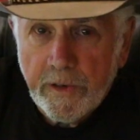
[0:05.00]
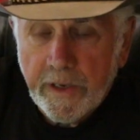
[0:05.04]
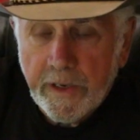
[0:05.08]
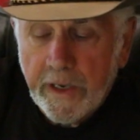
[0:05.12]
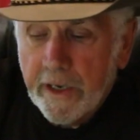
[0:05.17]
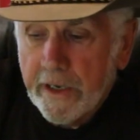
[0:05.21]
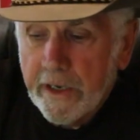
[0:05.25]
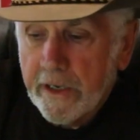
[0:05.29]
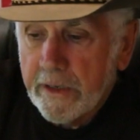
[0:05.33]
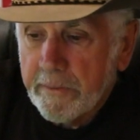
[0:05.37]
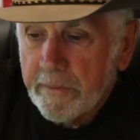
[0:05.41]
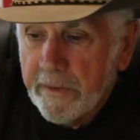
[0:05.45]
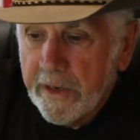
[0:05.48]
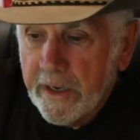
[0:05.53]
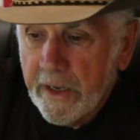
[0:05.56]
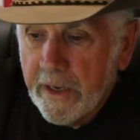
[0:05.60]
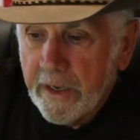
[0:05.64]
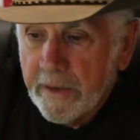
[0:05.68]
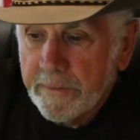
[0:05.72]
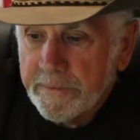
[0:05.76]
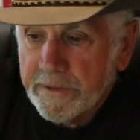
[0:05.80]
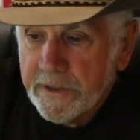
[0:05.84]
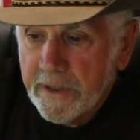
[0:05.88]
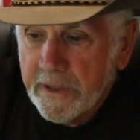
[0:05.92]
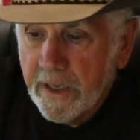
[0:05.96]
again, my
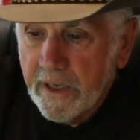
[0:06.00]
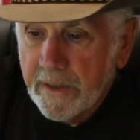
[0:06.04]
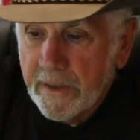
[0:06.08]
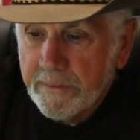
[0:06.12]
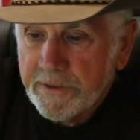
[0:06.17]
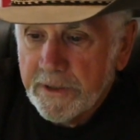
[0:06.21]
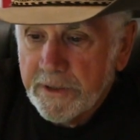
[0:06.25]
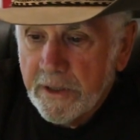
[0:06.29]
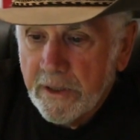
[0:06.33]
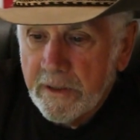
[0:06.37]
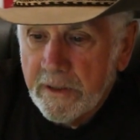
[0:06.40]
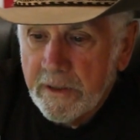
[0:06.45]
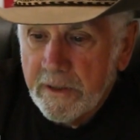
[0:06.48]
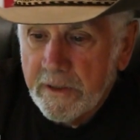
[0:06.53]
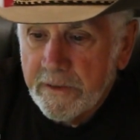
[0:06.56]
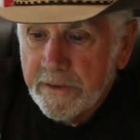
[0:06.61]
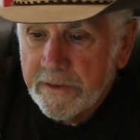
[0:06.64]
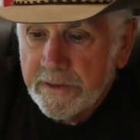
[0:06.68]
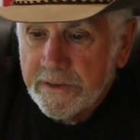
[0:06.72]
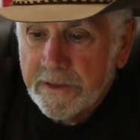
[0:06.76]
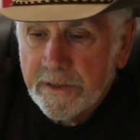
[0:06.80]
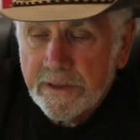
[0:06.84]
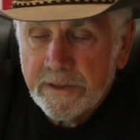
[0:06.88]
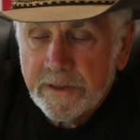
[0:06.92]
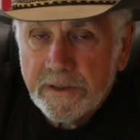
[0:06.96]
name's Gabe Zolna.
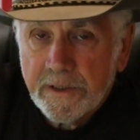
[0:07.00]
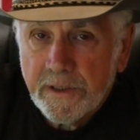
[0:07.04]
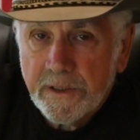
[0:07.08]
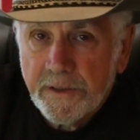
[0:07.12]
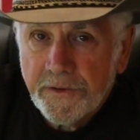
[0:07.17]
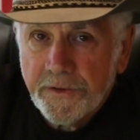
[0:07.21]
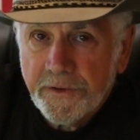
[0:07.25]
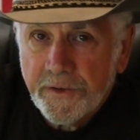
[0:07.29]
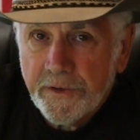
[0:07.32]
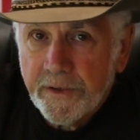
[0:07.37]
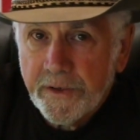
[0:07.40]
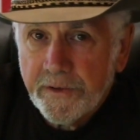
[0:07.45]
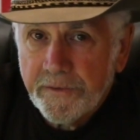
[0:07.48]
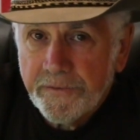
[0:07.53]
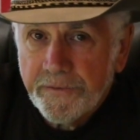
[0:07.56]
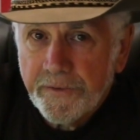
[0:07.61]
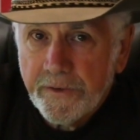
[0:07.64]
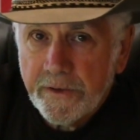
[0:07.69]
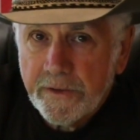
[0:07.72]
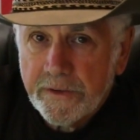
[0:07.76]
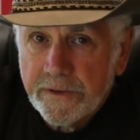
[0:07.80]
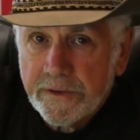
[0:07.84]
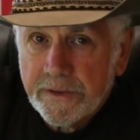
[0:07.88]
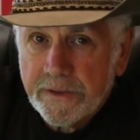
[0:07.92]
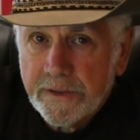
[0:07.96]
This is the
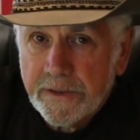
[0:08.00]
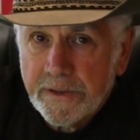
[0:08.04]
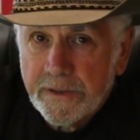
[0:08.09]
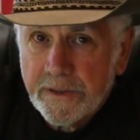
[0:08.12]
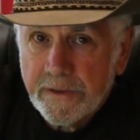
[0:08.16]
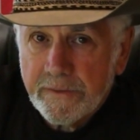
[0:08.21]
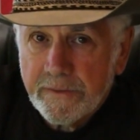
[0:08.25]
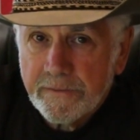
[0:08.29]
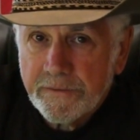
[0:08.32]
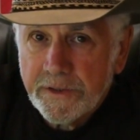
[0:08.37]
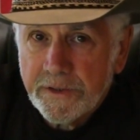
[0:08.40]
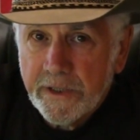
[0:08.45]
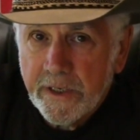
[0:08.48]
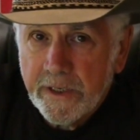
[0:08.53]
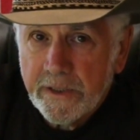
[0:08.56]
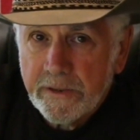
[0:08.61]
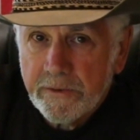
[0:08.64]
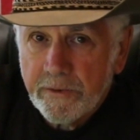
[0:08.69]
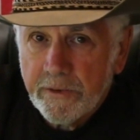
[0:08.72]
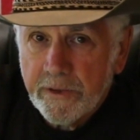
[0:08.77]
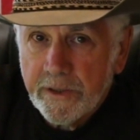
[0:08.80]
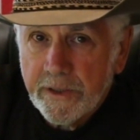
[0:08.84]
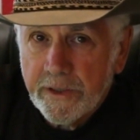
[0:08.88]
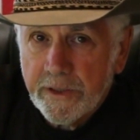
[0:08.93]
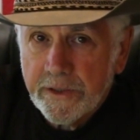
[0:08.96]
31st of
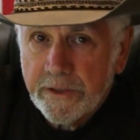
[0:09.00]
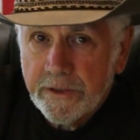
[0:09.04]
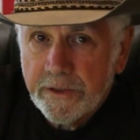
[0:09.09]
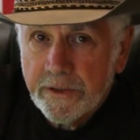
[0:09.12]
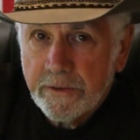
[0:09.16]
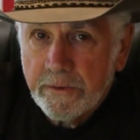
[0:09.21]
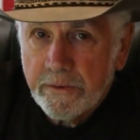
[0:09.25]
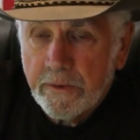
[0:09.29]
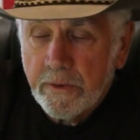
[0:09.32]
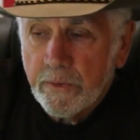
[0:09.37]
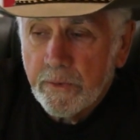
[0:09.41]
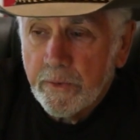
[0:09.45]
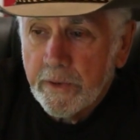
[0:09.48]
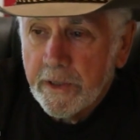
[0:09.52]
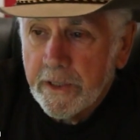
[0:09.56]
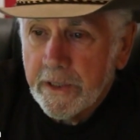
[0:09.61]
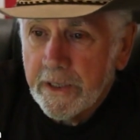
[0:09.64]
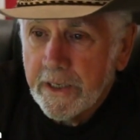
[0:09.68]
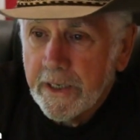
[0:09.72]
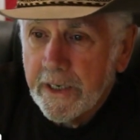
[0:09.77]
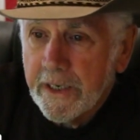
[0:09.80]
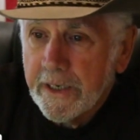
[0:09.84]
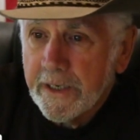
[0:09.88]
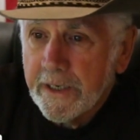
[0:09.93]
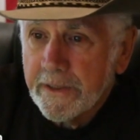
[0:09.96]
January,
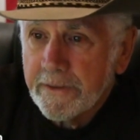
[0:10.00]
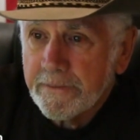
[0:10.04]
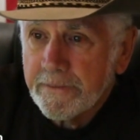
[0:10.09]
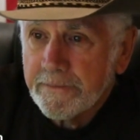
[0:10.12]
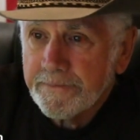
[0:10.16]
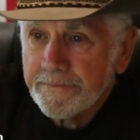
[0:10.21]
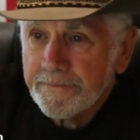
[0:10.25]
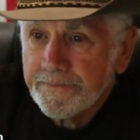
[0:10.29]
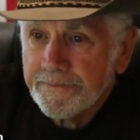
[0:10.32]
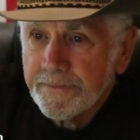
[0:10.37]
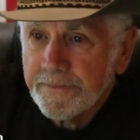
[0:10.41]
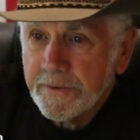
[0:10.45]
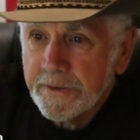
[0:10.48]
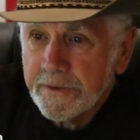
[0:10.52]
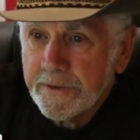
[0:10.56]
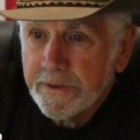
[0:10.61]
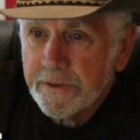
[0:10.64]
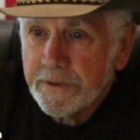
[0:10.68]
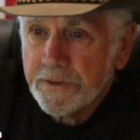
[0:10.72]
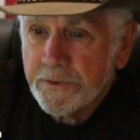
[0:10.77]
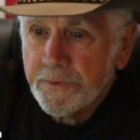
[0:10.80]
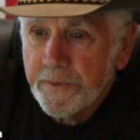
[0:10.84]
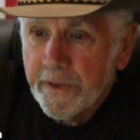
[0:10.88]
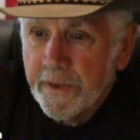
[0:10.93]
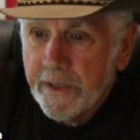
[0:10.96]
2019.
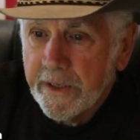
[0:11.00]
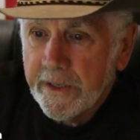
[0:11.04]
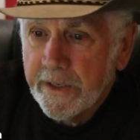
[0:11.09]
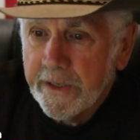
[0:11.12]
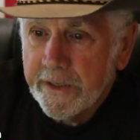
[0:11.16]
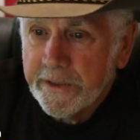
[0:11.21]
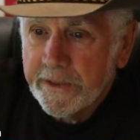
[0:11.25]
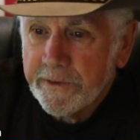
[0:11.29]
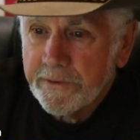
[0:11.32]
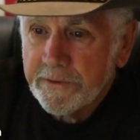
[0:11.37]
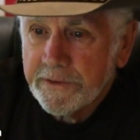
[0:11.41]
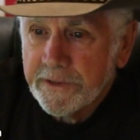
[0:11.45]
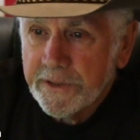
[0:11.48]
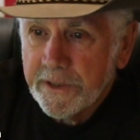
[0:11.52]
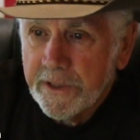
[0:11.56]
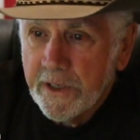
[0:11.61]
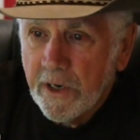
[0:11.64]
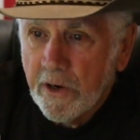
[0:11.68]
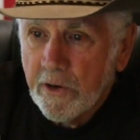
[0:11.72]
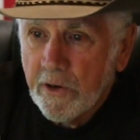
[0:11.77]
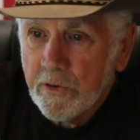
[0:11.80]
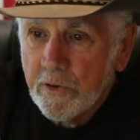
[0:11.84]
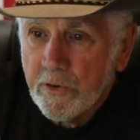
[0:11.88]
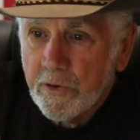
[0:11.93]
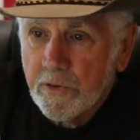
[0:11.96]
Just read an interesting
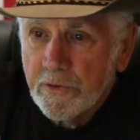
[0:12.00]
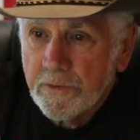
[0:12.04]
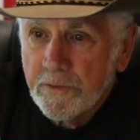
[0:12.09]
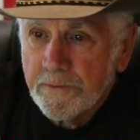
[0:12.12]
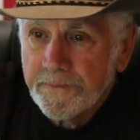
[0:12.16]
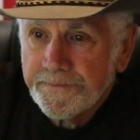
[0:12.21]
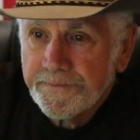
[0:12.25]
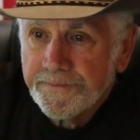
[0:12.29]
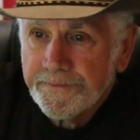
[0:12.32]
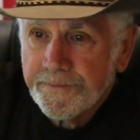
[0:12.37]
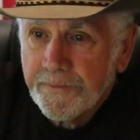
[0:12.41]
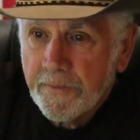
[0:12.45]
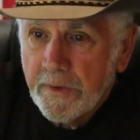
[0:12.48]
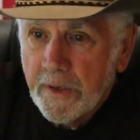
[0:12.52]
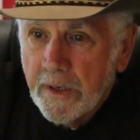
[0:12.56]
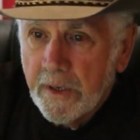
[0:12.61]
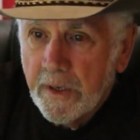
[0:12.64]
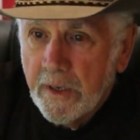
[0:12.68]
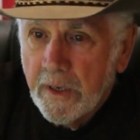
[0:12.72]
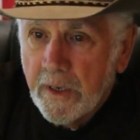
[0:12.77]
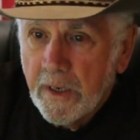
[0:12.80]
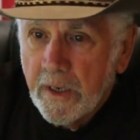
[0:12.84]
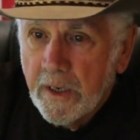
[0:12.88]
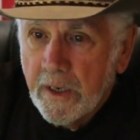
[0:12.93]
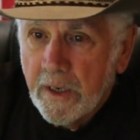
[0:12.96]
article
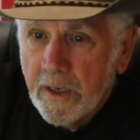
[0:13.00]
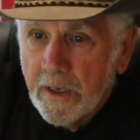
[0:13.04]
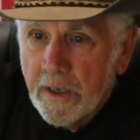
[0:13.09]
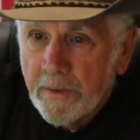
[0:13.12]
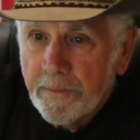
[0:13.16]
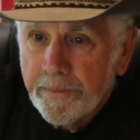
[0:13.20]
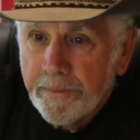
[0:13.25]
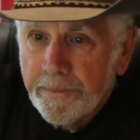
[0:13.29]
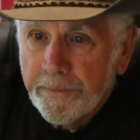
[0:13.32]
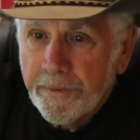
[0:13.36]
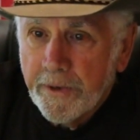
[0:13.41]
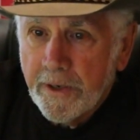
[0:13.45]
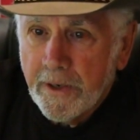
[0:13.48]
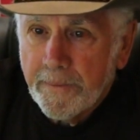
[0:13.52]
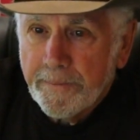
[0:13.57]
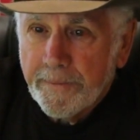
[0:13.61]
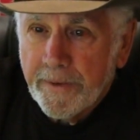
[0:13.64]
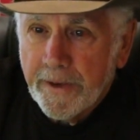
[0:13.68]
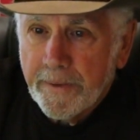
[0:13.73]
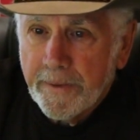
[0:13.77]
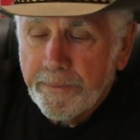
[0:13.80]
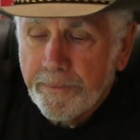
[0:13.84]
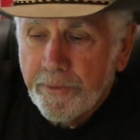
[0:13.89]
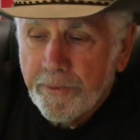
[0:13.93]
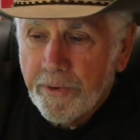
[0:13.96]
put up
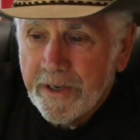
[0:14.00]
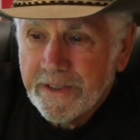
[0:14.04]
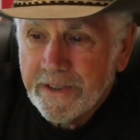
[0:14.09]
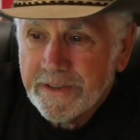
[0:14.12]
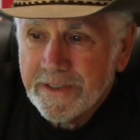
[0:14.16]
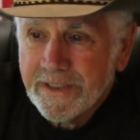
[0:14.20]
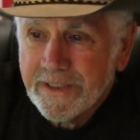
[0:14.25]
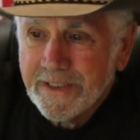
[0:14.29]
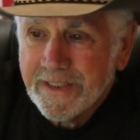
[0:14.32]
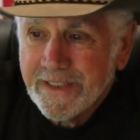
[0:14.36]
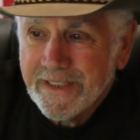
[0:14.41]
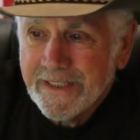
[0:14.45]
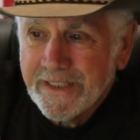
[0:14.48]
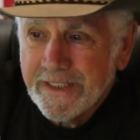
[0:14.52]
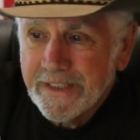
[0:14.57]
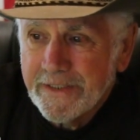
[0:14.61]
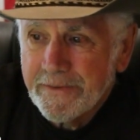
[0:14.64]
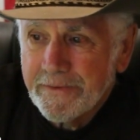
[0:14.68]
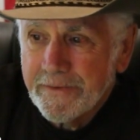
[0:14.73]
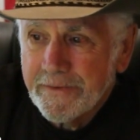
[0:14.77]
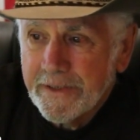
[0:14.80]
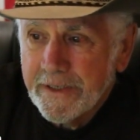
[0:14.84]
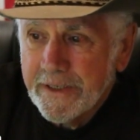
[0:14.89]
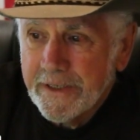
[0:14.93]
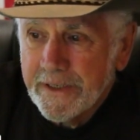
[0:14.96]
by Press
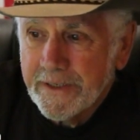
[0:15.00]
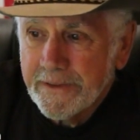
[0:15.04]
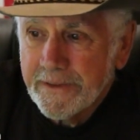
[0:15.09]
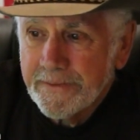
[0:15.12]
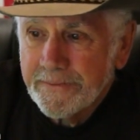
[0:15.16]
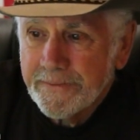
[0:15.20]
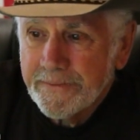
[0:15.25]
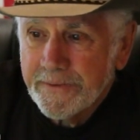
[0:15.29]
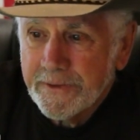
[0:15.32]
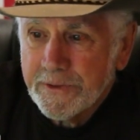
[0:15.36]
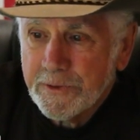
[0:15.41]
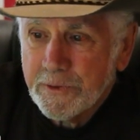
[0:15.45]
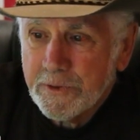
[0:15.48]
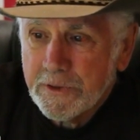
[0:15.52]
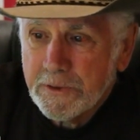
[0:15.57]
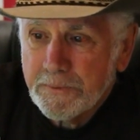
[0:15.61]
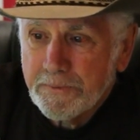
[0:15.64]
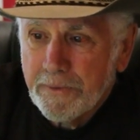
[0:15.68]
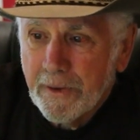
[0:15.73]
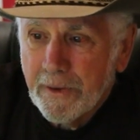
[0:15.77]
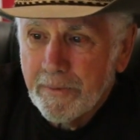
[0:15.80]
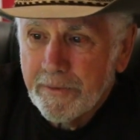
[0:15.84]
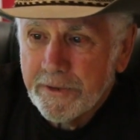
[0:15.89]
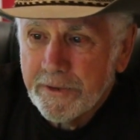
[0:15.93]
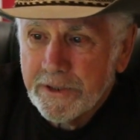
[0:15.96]
TV. This was
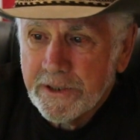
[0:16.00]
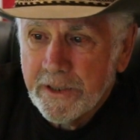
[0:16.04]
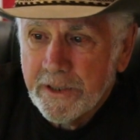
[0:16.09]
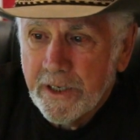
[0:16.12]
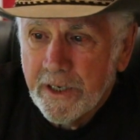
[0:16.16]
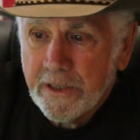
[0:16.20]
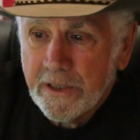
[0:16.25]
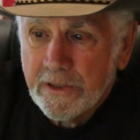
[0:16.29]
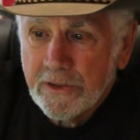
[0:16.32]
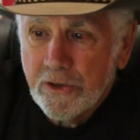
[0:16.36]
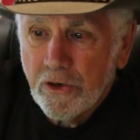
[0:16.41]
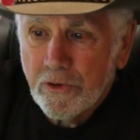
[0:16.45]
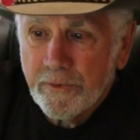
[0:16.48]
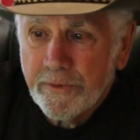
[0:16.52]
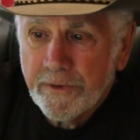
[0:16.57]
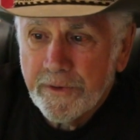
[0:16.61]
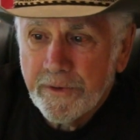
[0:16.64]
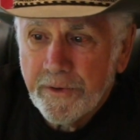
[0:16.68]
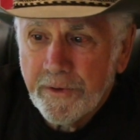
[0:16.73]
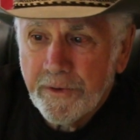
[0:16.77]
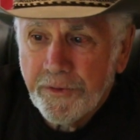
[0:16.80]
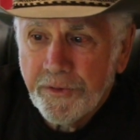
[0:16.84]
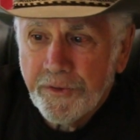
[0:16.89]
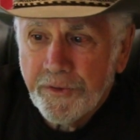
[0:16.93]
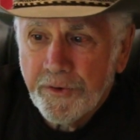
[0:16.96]
published on October
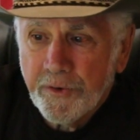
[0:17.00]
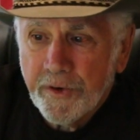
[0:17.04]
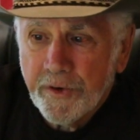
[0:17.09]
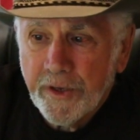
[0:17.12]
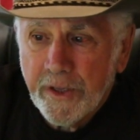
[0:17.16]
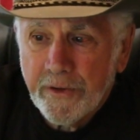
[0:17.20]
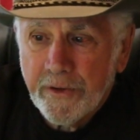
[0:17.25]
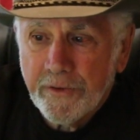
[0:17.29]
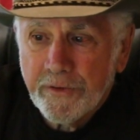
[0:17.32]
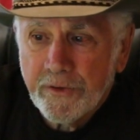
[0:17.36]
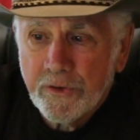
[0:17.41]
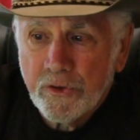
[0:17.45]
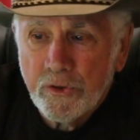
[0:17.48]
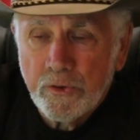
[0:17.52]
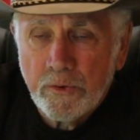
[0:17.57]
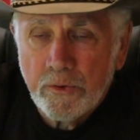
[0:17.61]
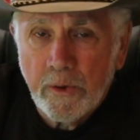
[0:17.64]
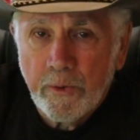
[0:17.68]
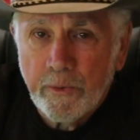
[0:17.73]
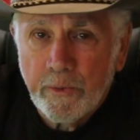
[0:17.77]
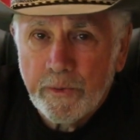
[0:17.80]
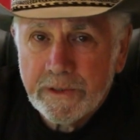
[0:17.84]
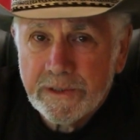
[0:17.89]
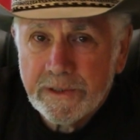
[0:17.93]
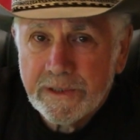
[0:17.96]
the 30th,
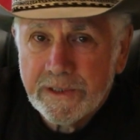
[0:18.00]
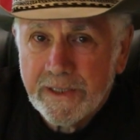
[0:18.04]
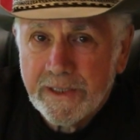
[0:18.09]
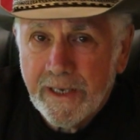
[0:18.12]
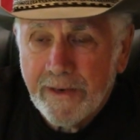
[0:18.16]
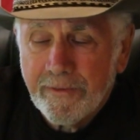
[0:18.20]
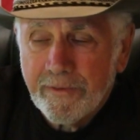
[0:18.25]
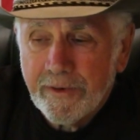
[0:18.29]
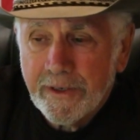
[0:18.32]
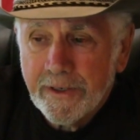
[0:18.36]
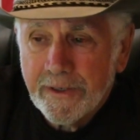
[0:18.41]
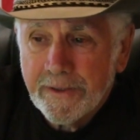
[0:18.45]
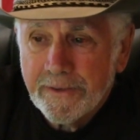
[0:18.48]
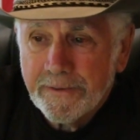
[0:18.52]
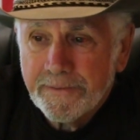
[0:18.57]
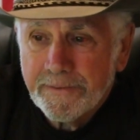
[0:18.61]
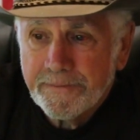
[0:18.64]
2017.